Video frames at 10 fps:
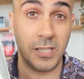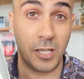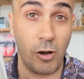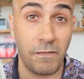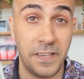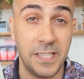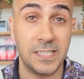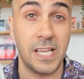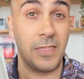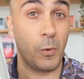of the coffee
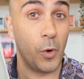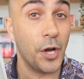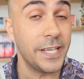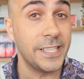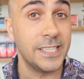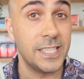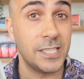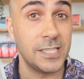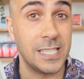is and the working conditions